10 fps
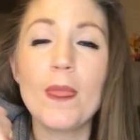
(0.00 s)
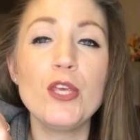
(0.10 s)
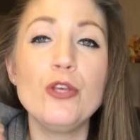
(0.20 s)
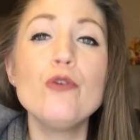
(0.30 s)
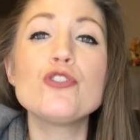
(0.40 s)

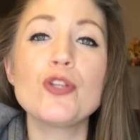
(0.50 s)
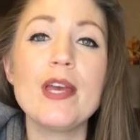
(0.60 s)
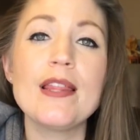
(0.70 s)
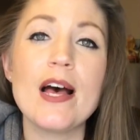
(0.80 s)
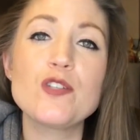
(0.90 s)

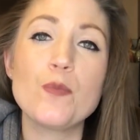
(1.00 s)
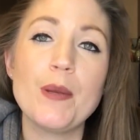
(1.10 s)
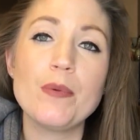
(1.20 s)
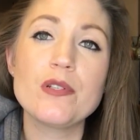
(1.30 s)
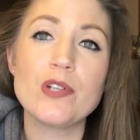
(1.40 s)
usually that's where
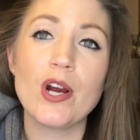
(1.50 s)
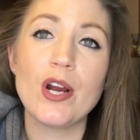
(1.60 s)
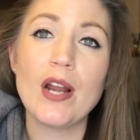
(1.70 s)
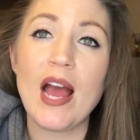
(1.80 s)
people start.